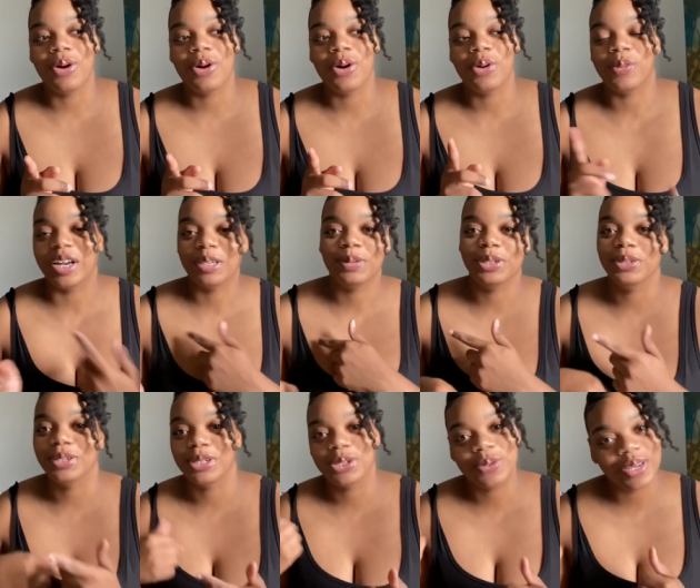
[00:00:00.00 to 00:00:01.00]
watch me do
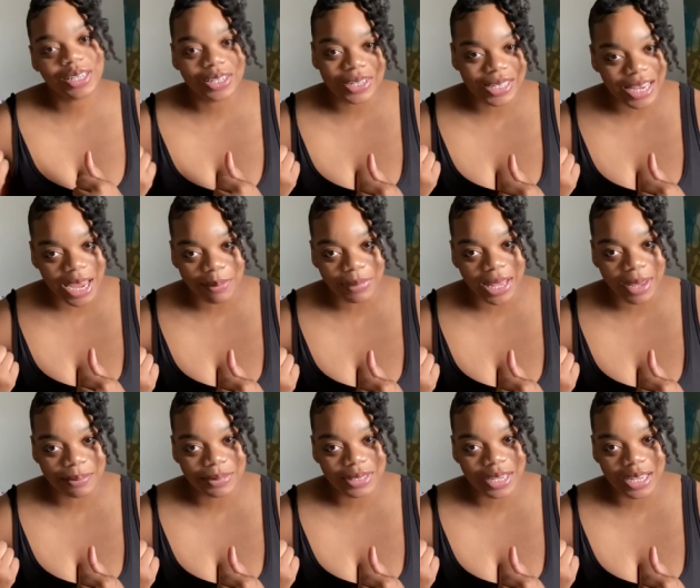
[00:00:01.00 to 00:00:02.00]
this quick little time
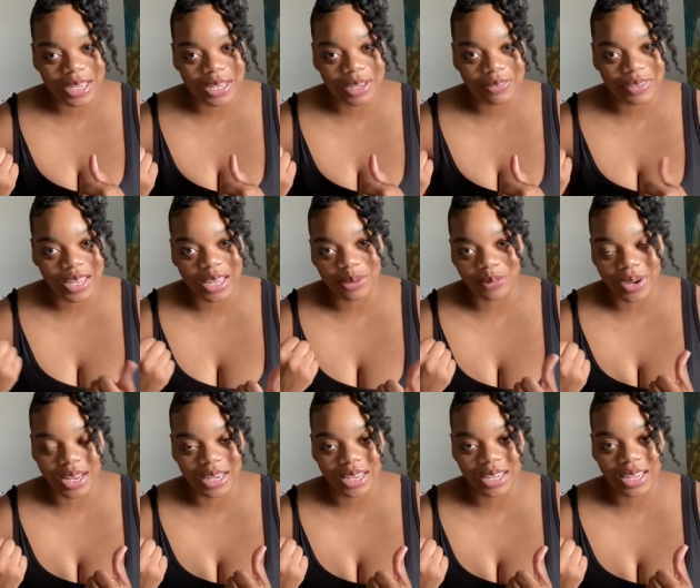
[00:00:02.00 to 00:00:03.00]
lapse of getting
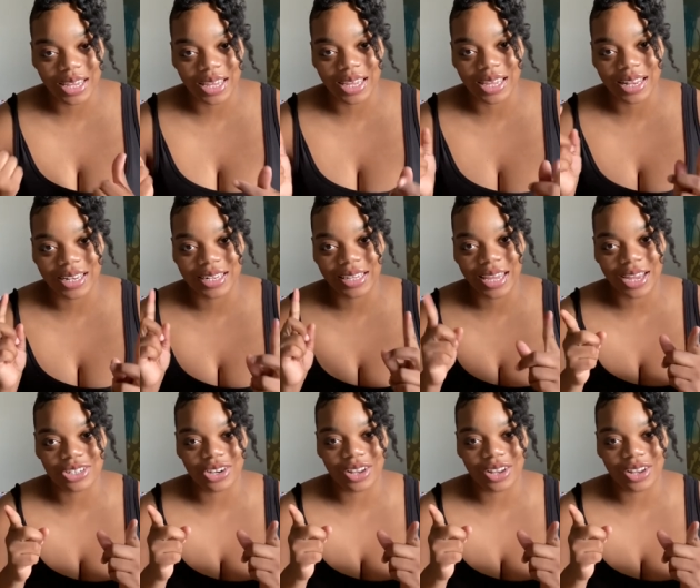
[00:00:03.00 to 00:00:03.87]
ready and catch y'all